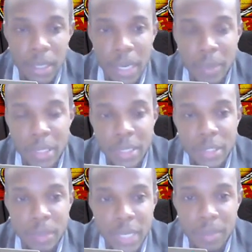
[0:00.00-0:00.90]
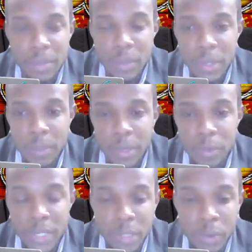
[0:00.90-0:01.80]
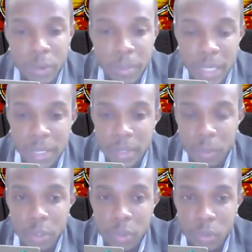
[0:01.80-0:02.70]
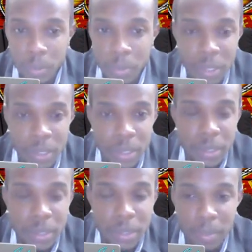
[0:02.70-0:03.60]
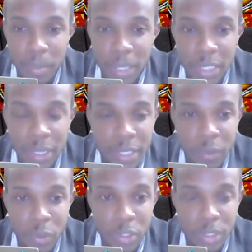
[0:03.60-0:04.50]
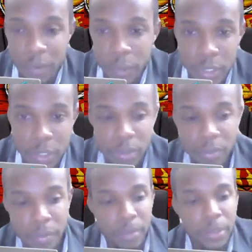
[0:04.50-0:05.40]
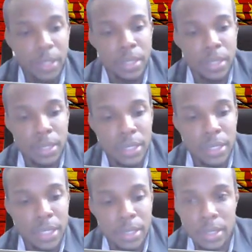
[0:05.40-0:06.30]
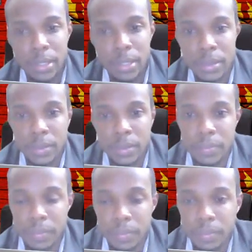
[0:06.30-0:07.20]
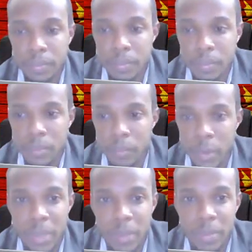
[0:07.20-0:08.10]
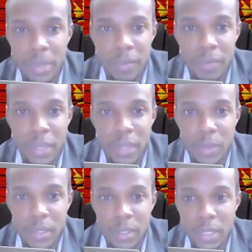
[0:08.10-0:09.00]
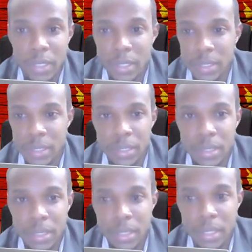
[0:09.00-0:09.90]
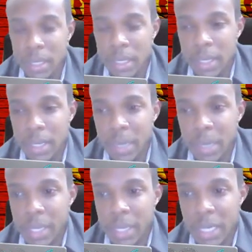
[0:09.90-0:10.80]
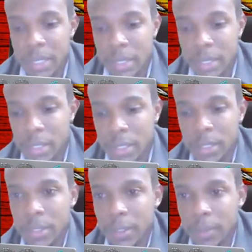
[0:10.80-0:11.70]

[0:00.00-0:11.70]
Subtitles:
I mean, sometimes some of the runs that you were making was good, but majority of it was just average. So for me, it's a 6. Could be a 5, but 6. Nemanja Matic.